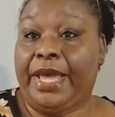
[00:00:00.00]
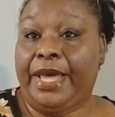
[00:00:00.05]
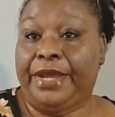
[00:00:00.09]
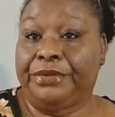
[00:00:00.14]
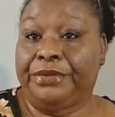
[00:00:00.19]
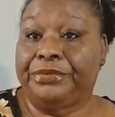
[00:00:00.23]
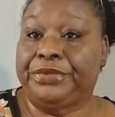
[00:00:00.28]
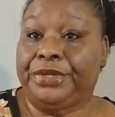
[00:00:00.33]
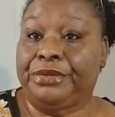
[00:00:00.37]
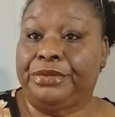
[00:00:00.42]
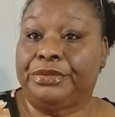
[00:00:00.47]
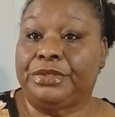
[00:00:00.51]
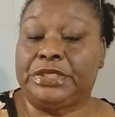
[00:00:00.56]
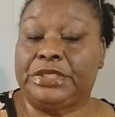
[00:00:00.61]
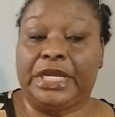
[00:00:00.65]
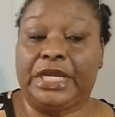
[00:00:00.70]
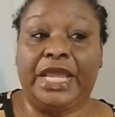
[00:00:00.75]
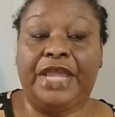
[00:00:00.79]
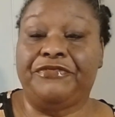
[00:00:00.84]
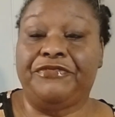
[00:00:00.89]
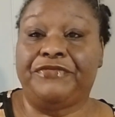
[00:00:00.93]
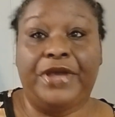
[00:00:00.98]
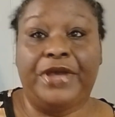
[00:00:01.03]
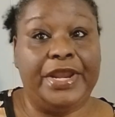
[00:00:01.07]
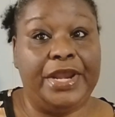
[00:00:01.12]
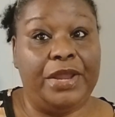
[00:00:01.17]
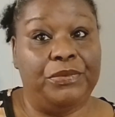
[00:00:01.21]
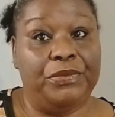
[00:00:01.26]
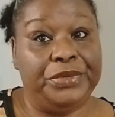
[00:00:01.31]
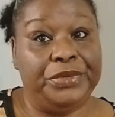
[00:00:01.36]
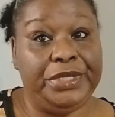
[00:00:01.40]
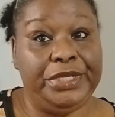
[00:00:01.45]
I don't know, because I can't
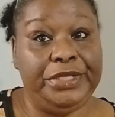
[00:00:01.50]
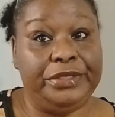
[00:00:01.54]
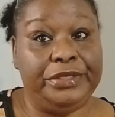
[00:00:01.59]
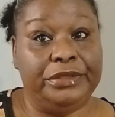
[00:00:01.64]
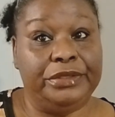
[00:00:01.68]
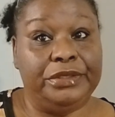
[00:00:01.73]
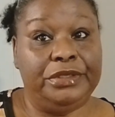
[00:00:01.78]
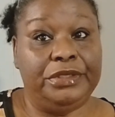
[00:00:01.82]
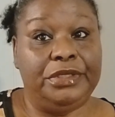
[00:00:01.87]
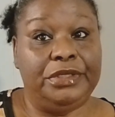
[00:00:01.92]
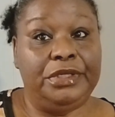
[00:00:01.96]
find that one either.